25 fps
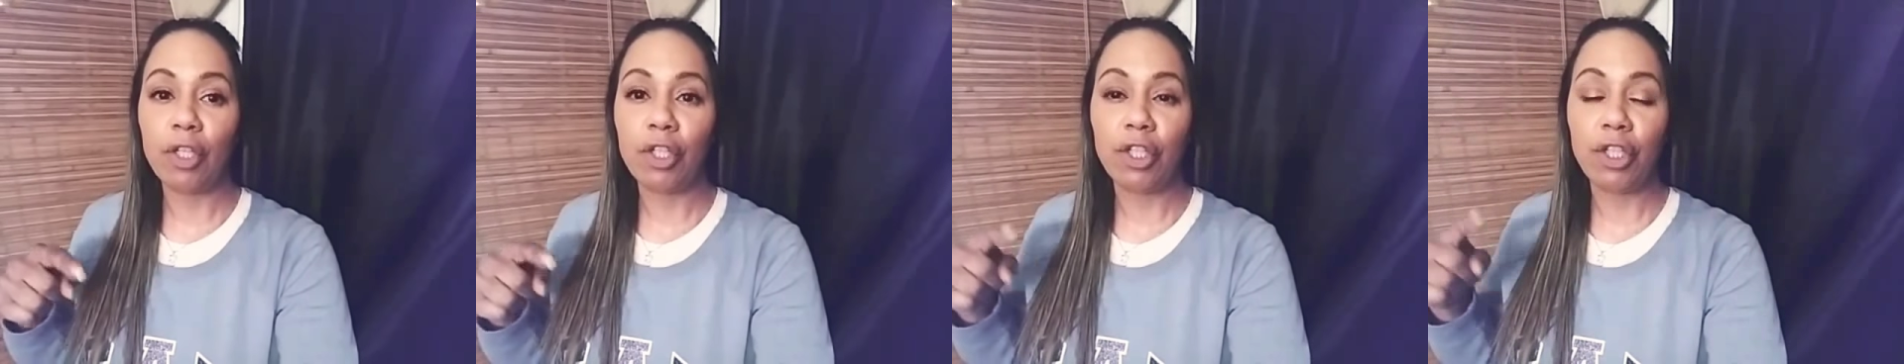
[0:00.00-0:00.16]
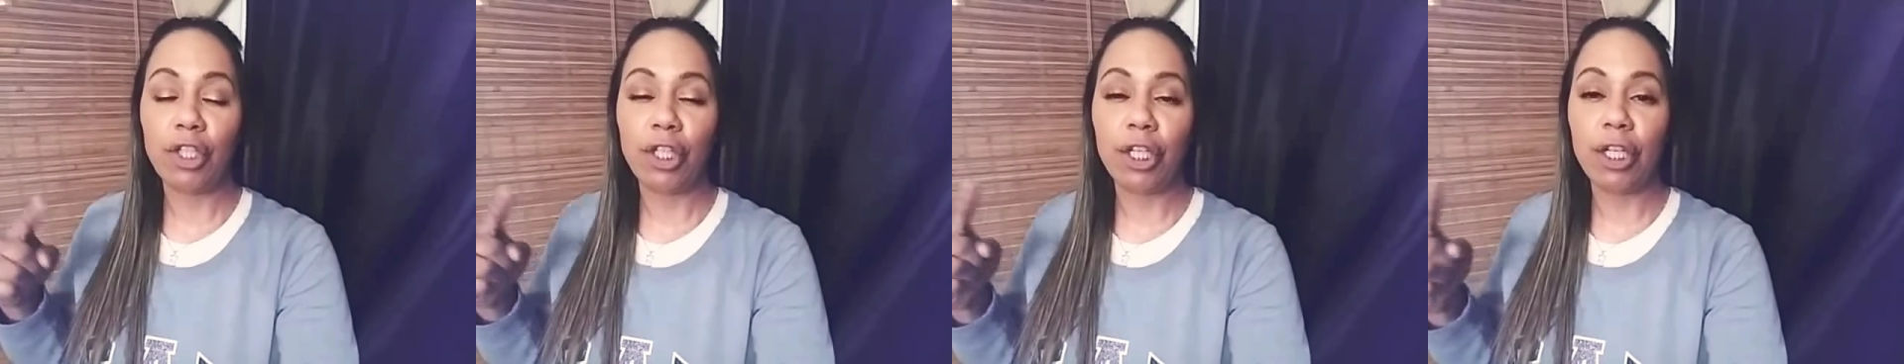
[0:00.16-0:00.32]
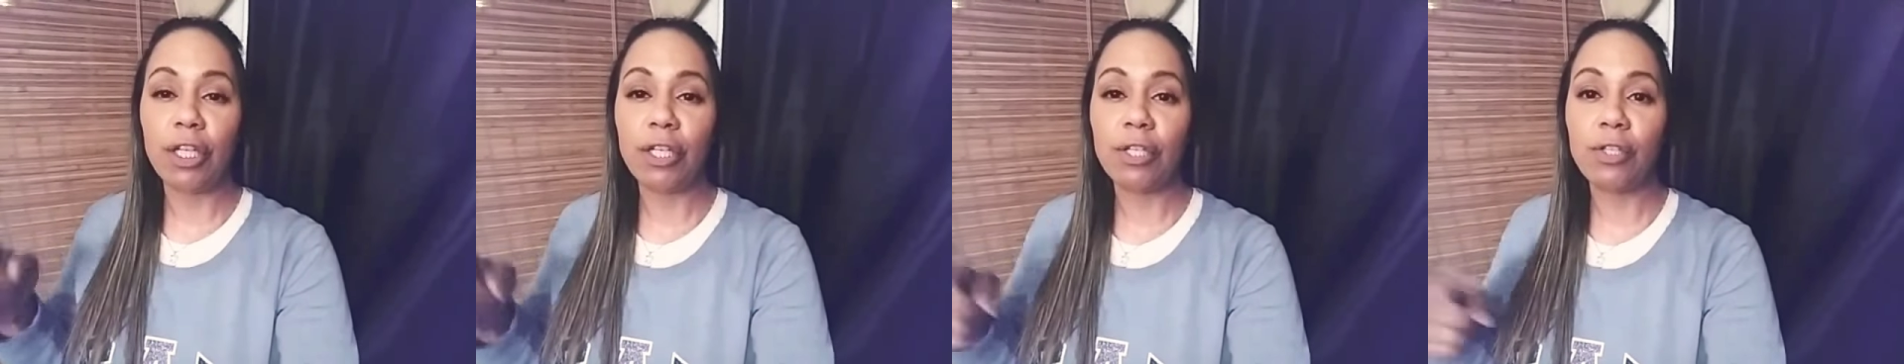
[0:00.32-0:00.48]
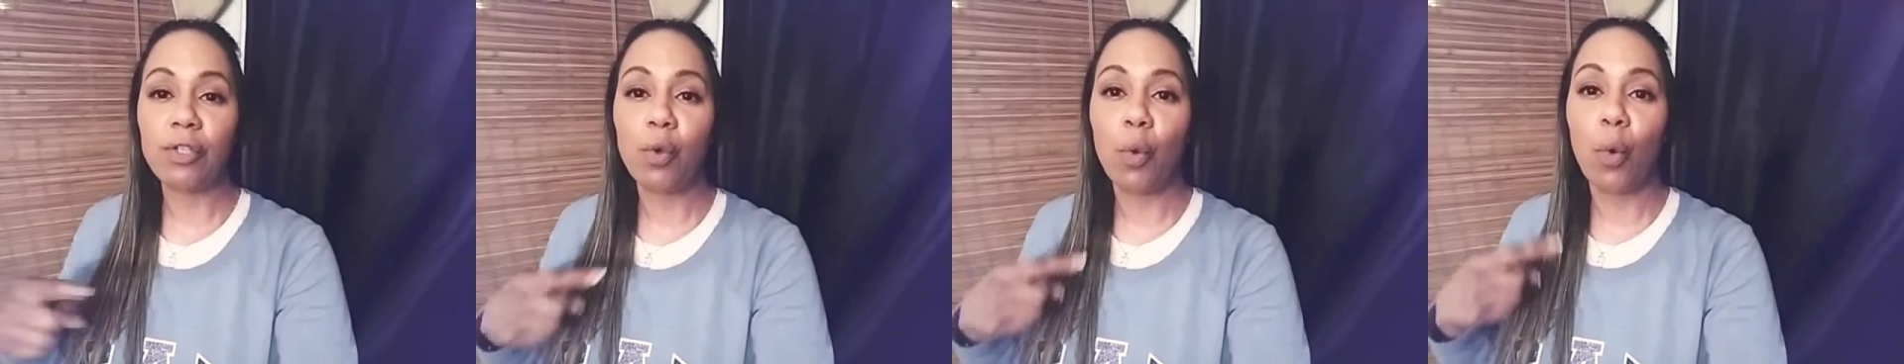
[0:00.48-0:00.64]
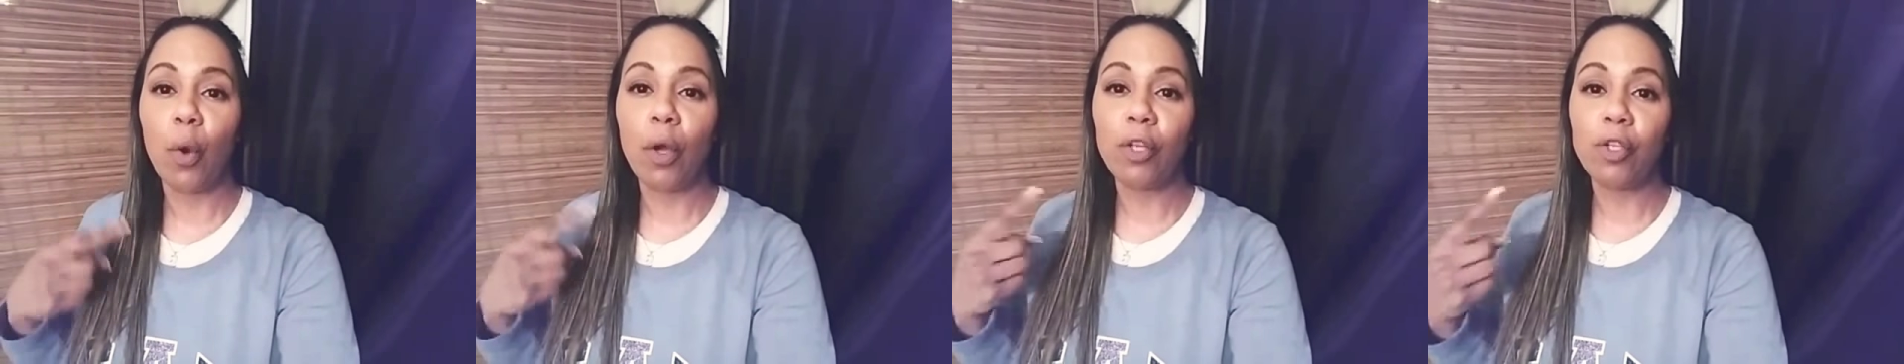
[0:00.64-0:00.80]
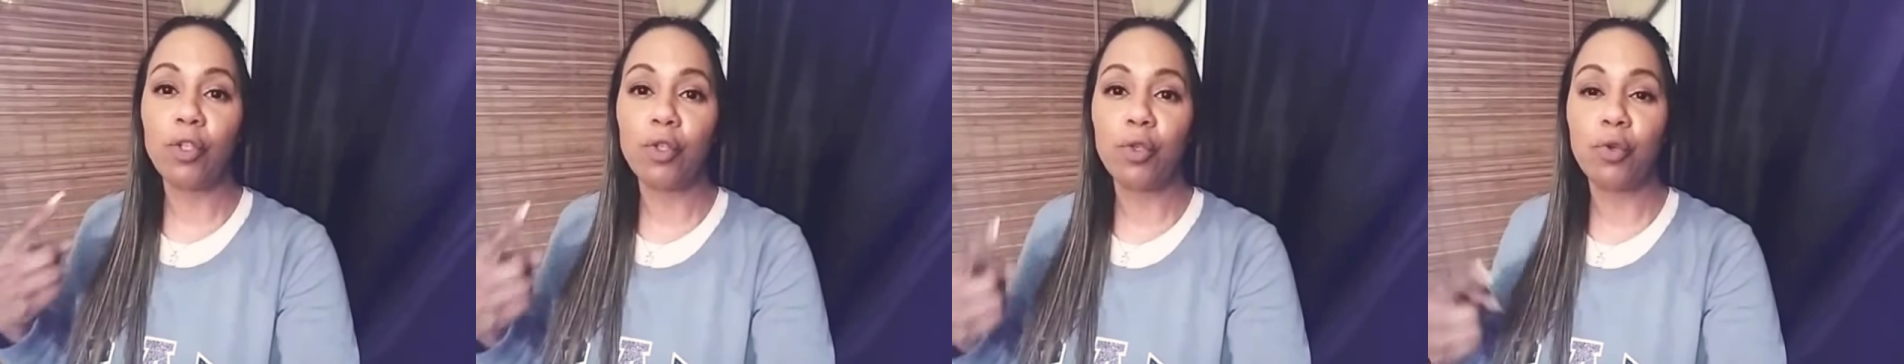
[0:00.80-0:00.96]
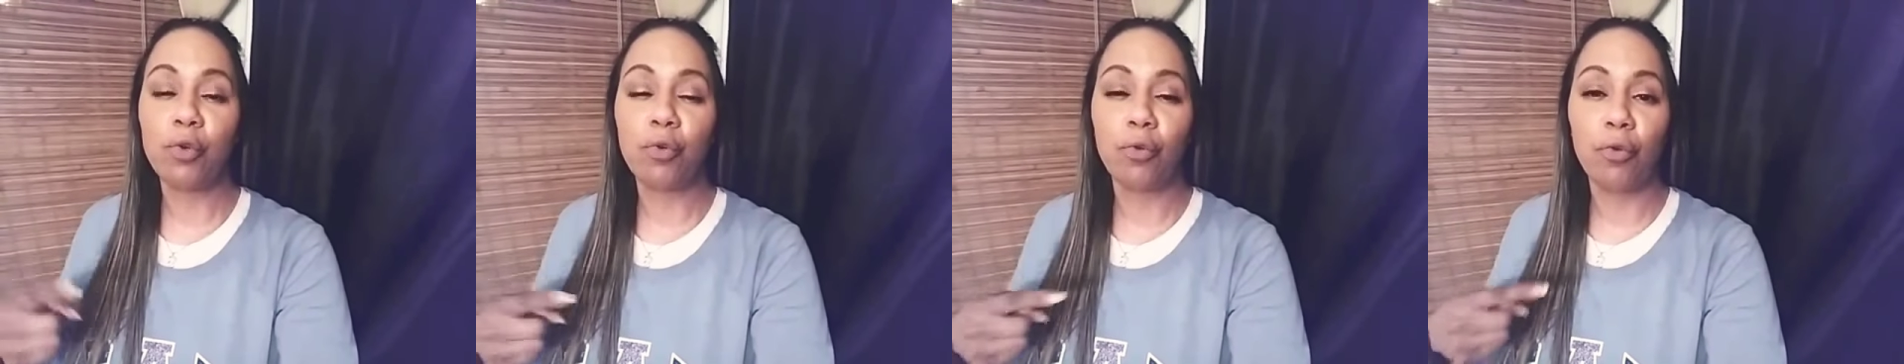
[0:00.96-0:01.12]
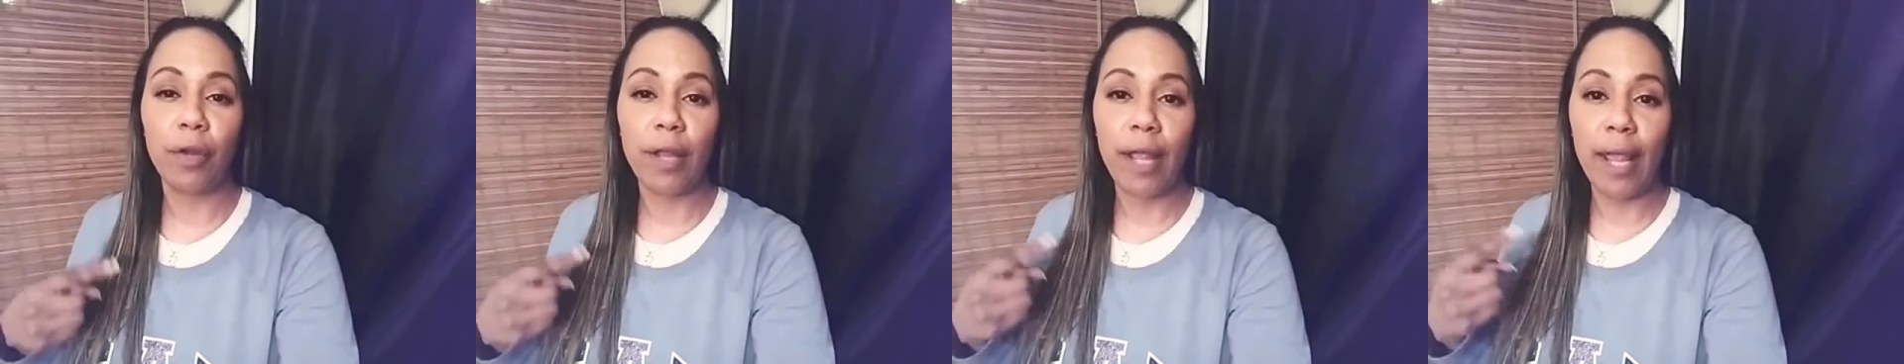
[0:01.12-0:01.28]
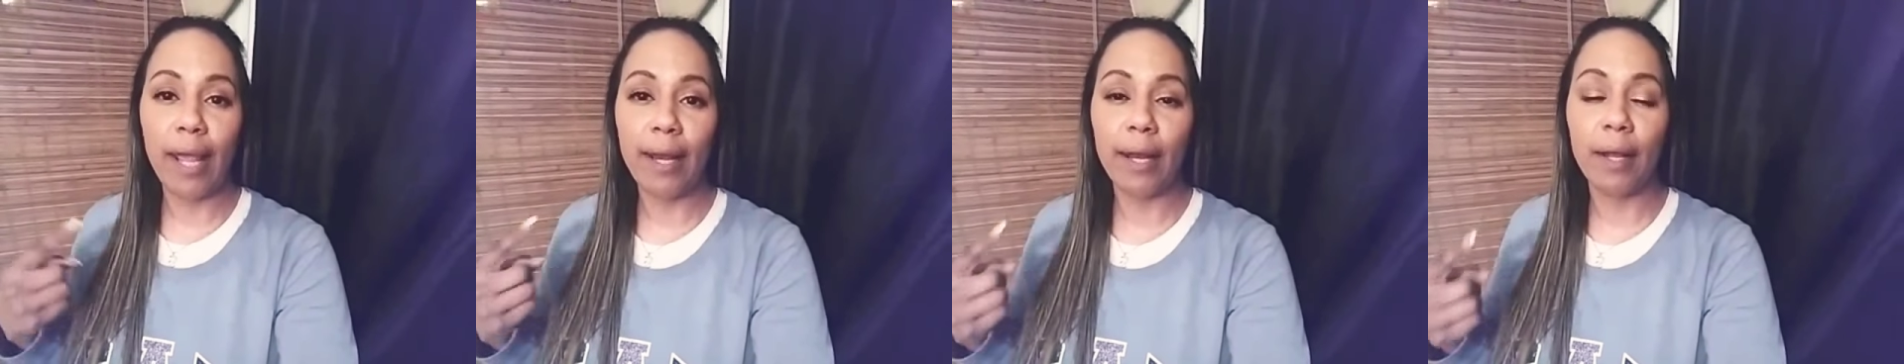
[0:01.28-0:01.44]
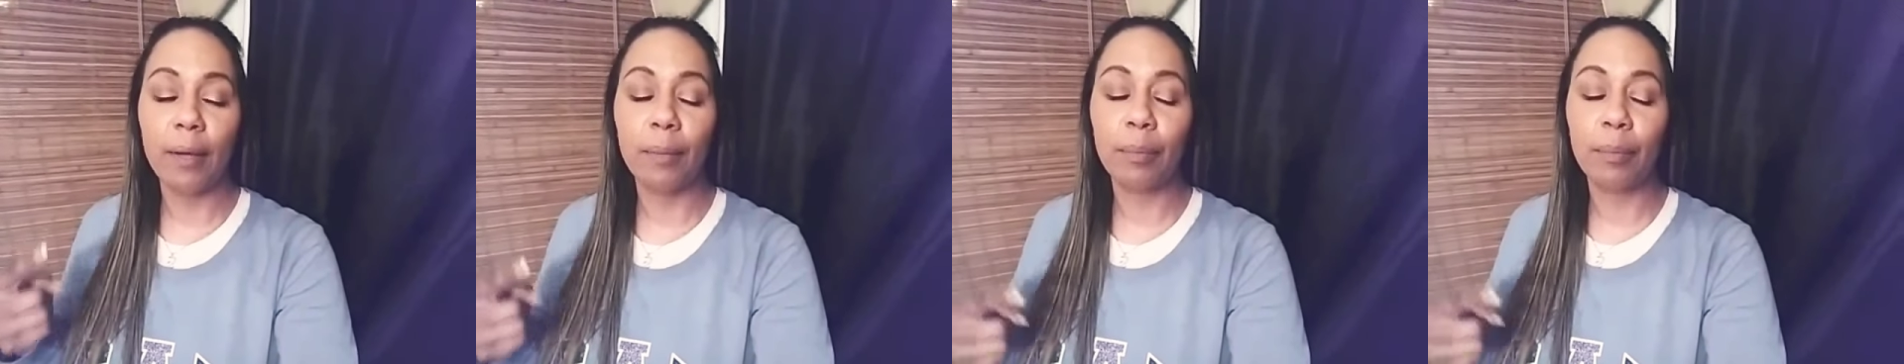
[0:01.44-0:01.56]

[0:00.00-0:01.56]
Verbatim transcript: she's going to create